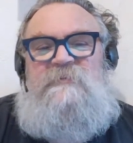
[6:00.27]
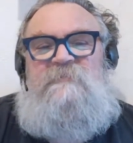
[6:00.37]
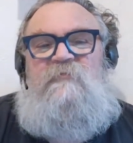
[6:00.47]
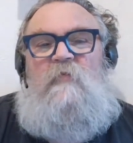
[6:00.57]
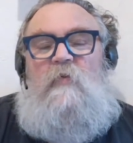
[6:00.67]

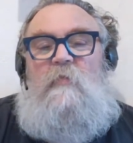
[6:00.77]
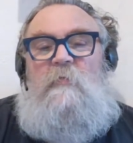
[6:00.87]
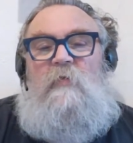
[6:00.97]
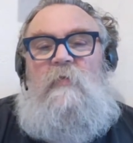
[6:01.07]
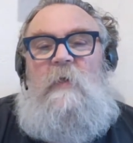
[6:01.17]

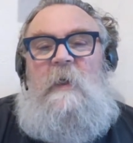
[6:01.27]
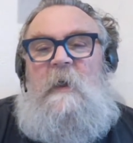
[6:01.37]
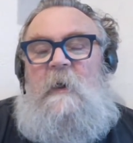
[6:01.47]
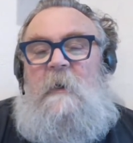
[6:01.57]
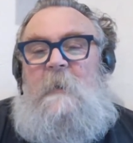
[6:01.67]
formal.
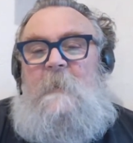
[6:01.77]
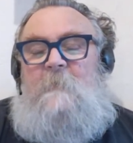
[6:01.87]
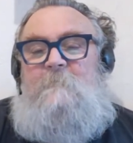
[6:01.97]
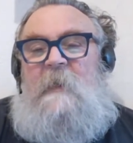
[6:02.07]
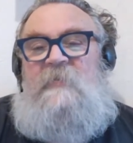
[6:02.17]

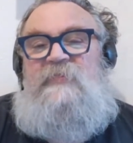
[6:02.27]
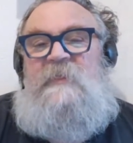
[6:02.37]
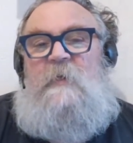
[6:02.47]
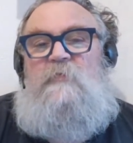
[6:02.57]
I think I